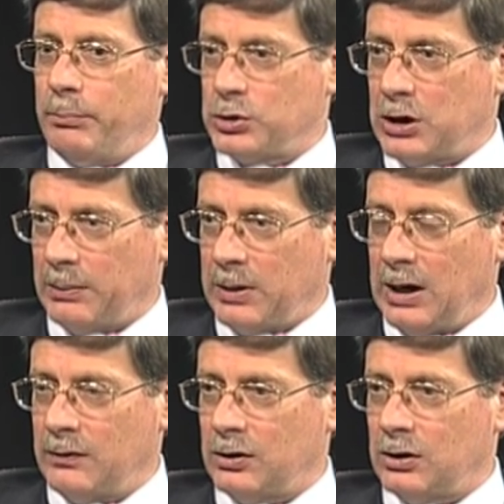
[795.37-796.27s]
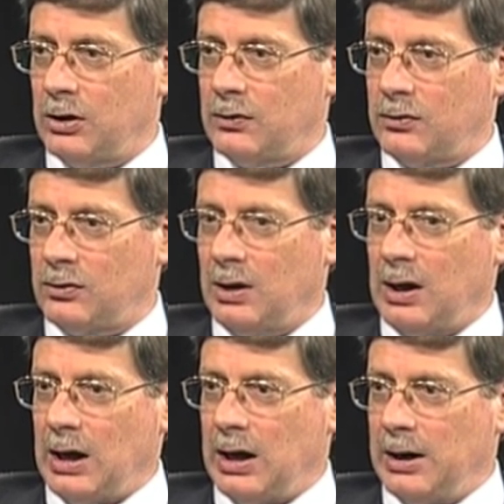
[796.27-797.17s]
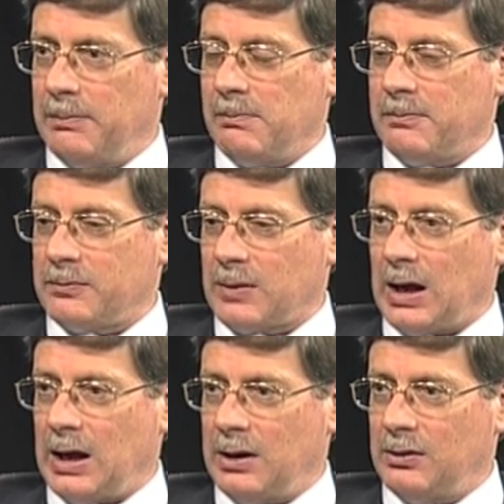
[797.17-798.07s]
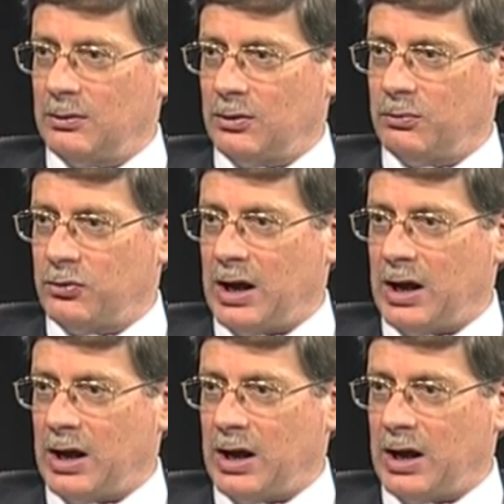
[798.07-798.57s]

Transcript: put up candidates, and